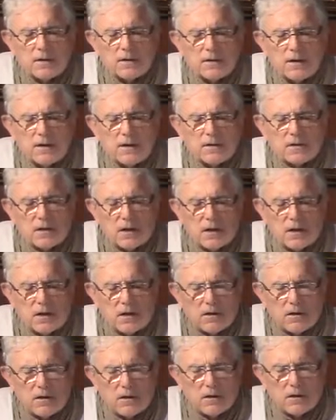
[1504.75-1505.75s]
these
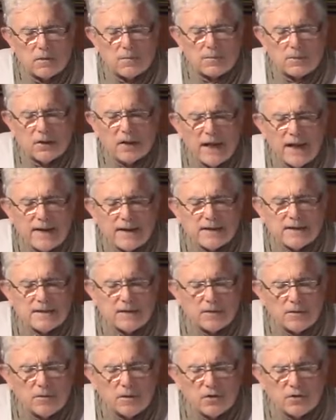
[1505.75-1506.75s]
planets
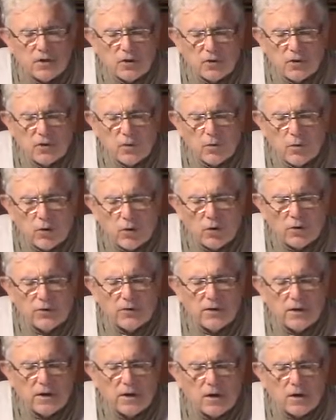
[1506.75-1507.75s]
in the material world,
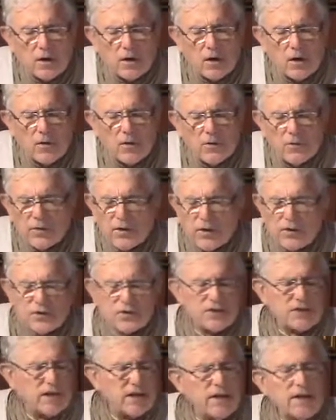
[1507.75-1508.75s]
are their
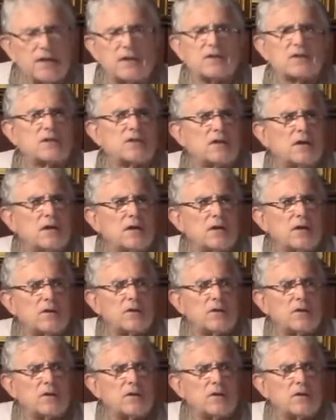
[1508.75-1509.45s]
cities.